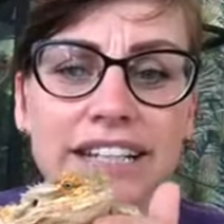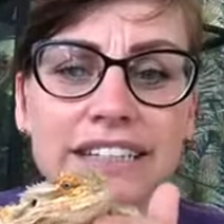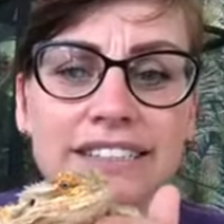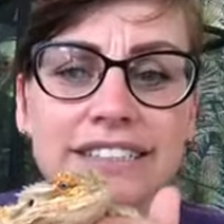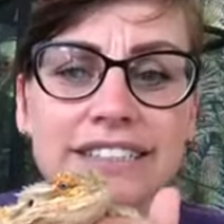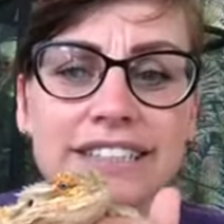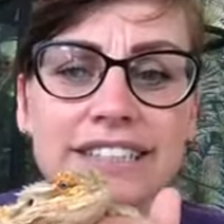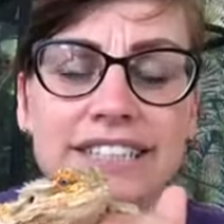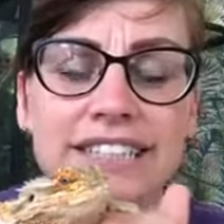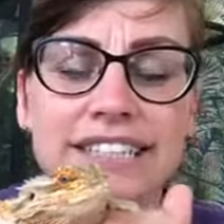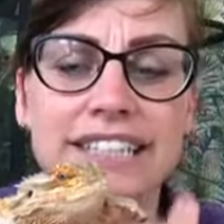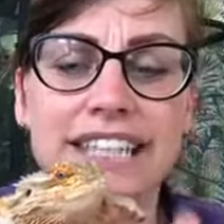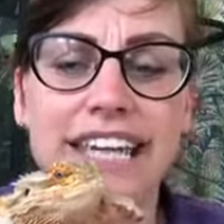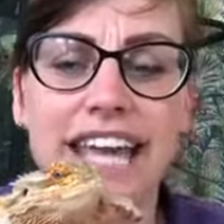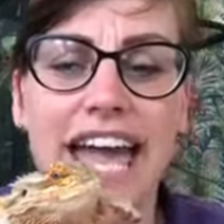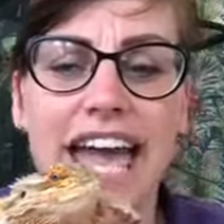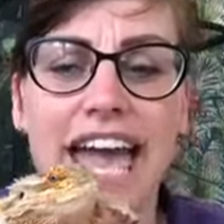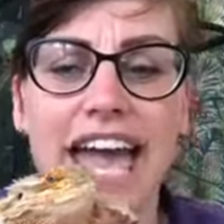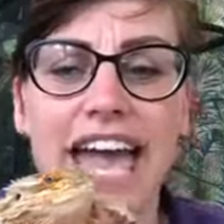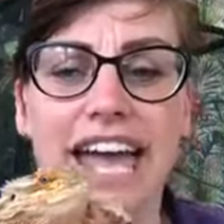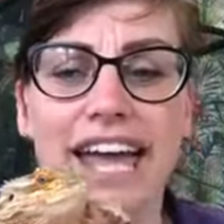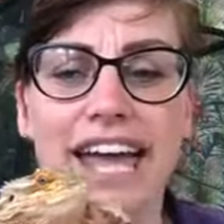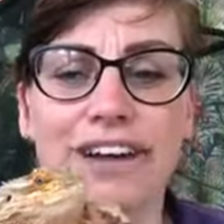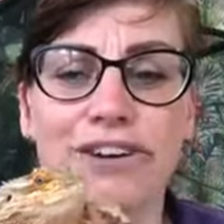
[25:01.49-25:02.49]
to
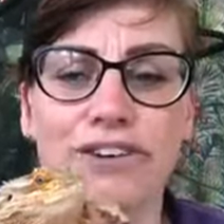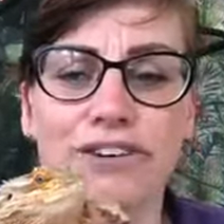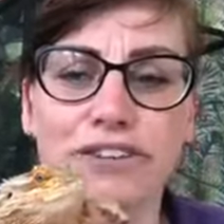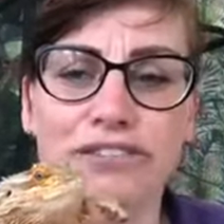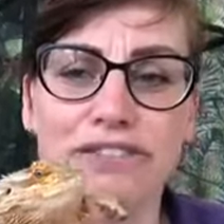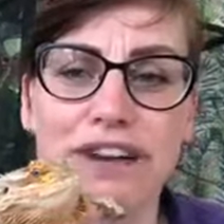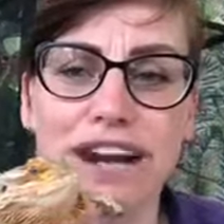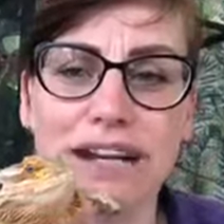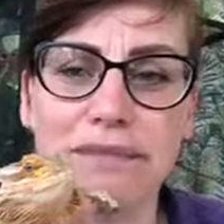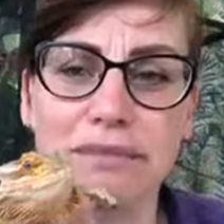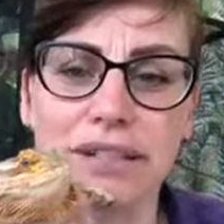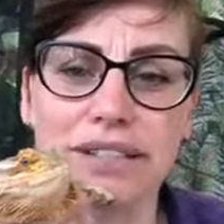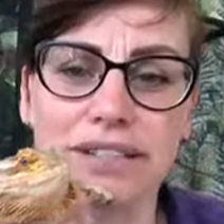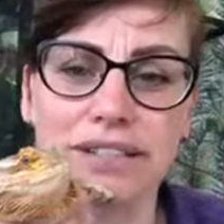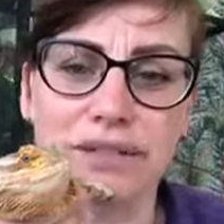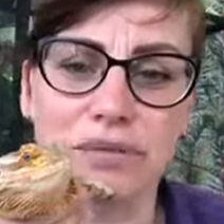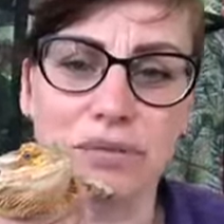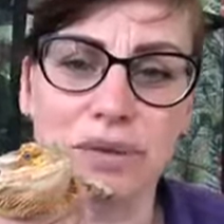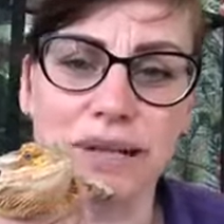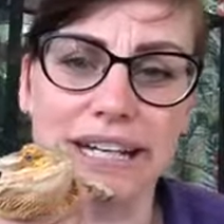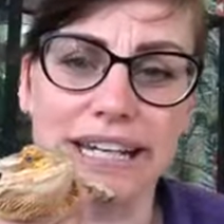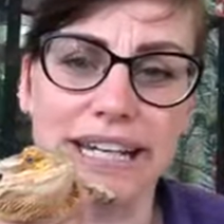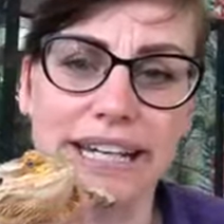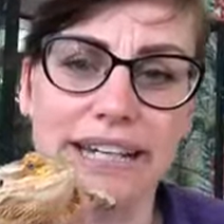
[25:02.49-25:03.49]
scare other animals
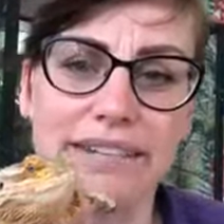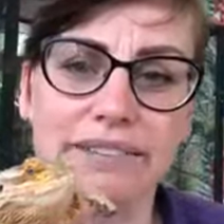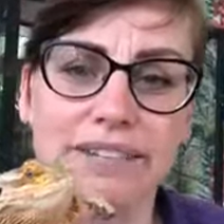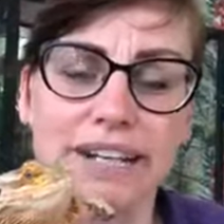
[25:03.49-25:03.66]
away.